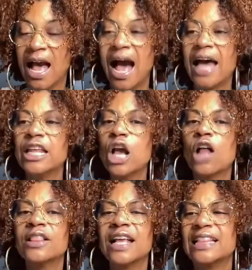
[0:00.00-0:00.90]
How do
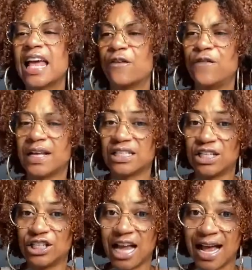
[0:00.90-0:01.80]
y'all think that affects
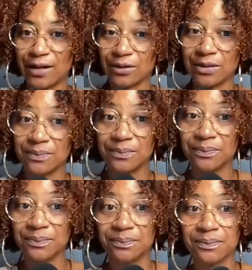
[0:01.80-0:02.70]
the child?
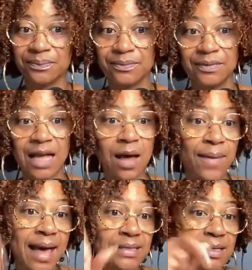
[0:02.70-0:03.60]

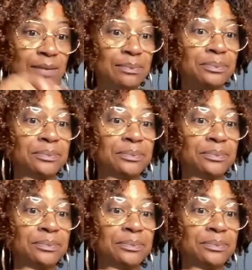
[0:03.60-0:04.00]
I'm asking.